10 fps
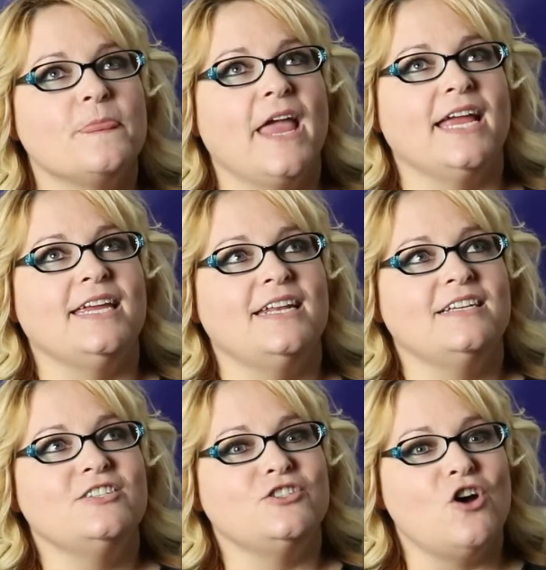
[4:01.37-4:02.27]
And
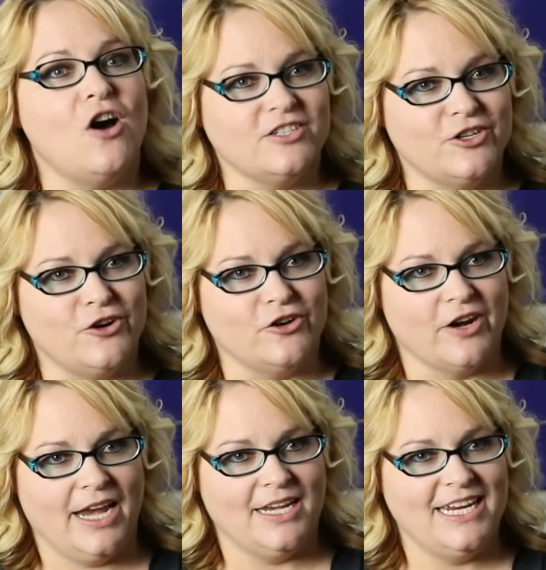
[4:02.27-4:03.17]
getting to talk to her
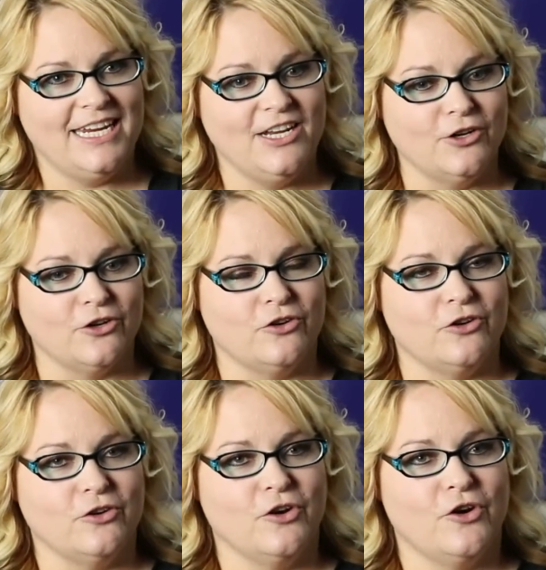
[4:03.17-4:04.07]
and
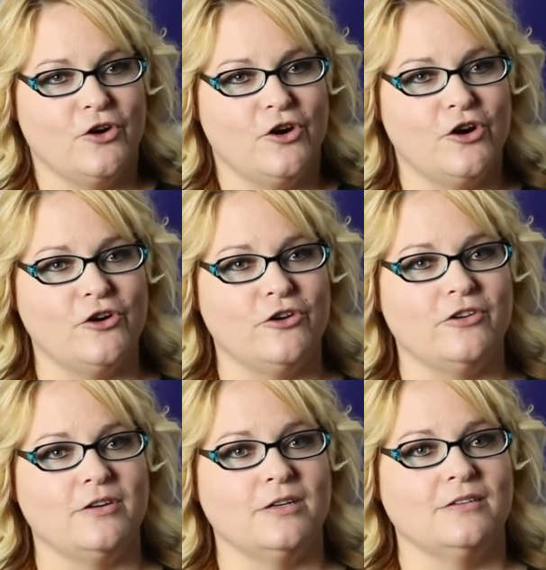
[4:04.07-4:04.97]
hear
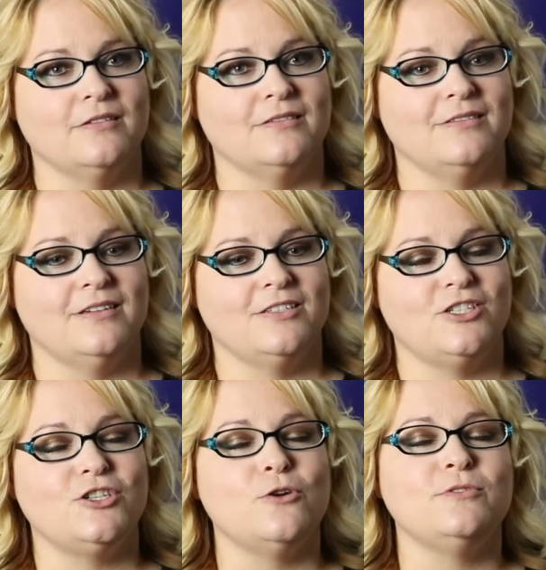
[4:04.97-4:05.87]
her
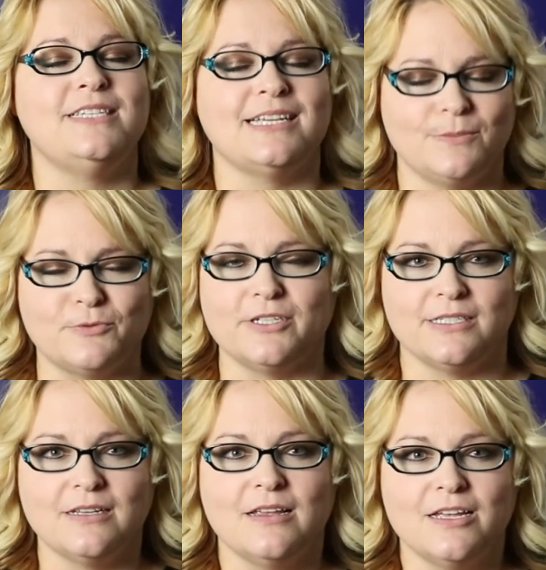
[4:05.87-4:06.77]
so desperate
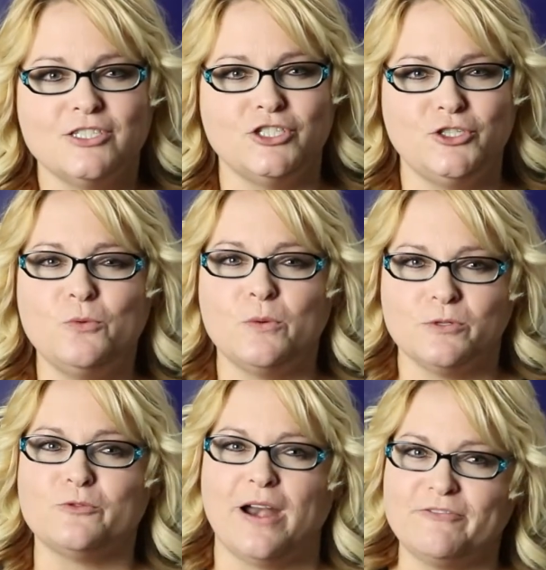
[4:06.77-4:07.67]
to do what
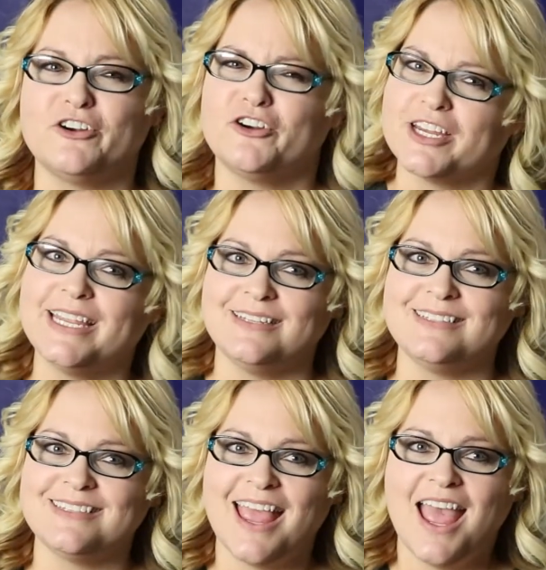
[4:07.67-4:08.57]
was right for her
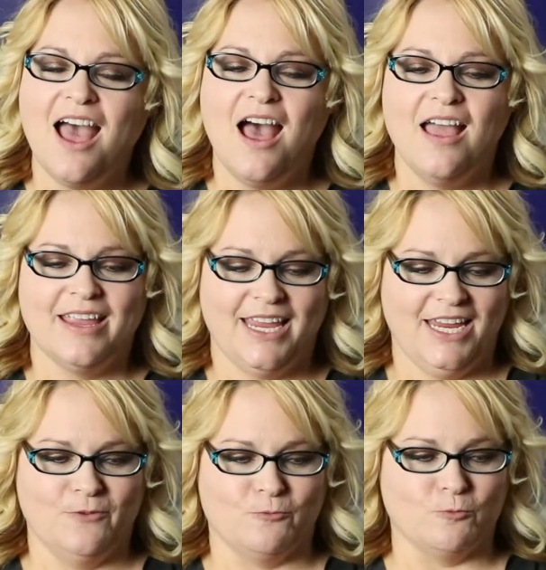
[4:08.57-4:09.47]
kids,
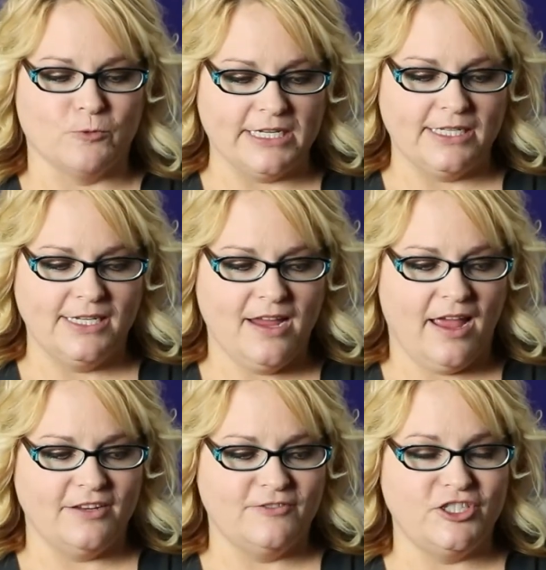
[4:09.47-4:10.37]
it really
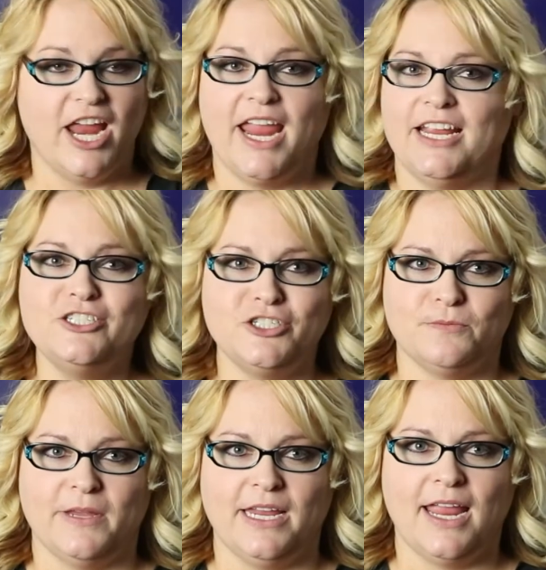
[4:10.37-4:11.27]
kind of changed
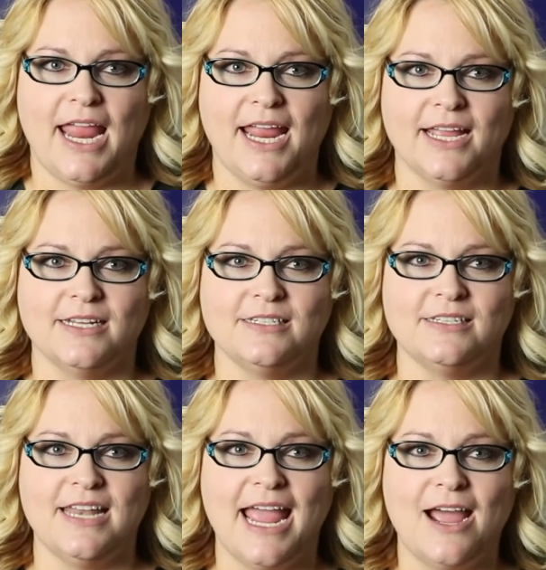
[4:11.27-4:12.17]
me. And
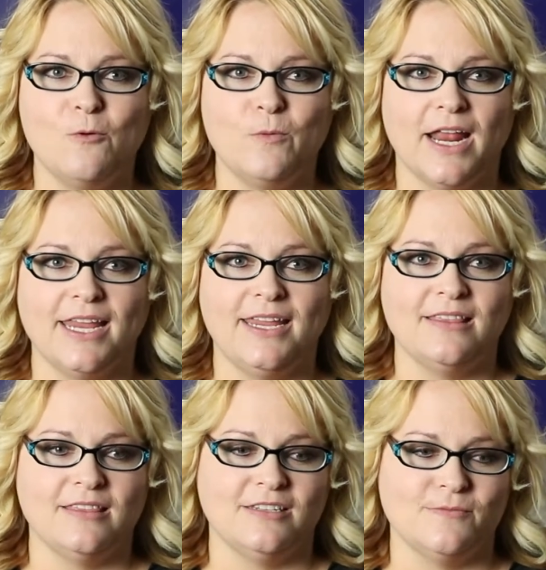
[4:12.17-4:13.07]
now when I
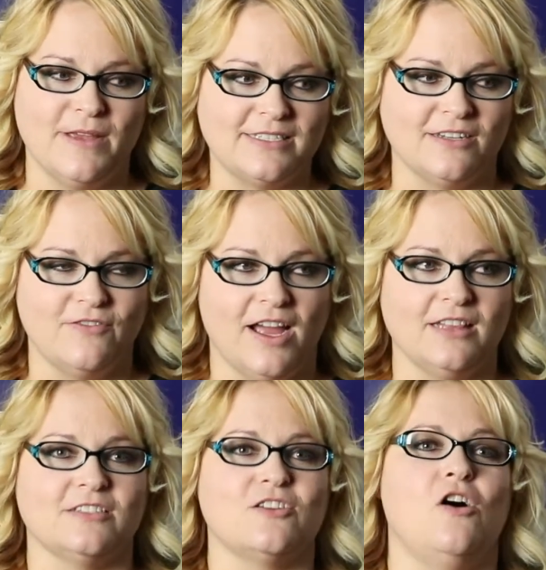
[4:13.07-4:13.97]
get the domestic
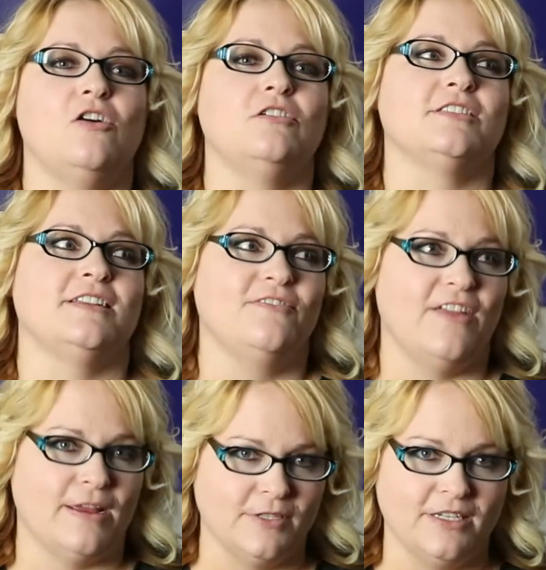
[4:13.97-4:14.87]
violence calls and the
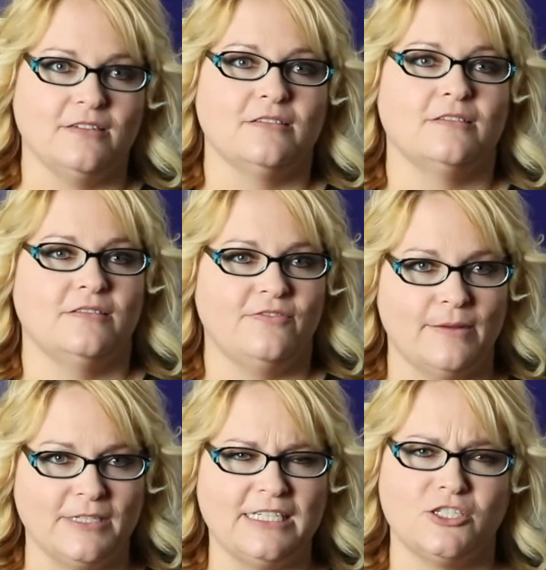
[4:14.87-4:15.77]

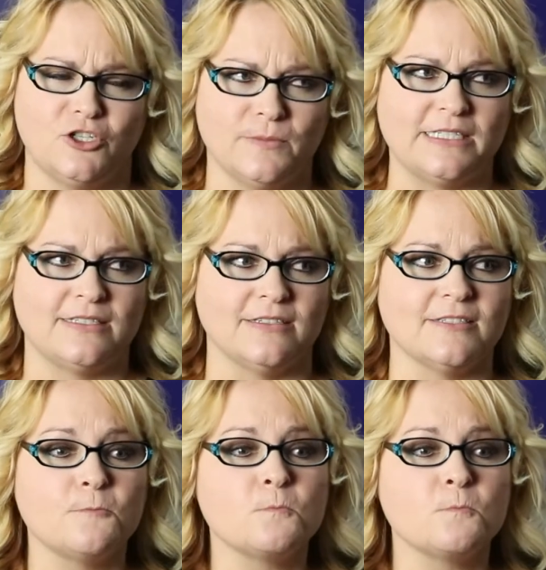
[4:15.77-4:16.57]
family disturbances,